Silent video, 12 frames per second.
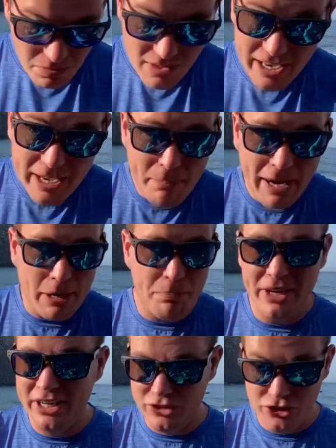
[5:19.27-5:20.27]
In my
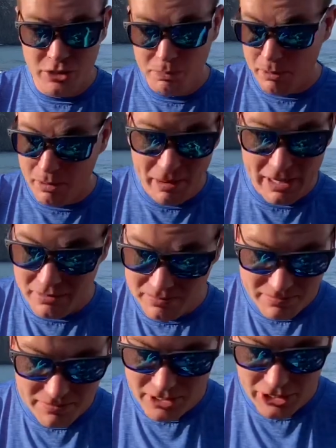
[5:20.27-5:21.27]
opinion, some people might,
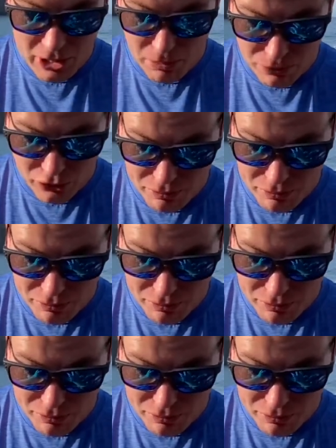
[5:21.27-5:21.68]
prove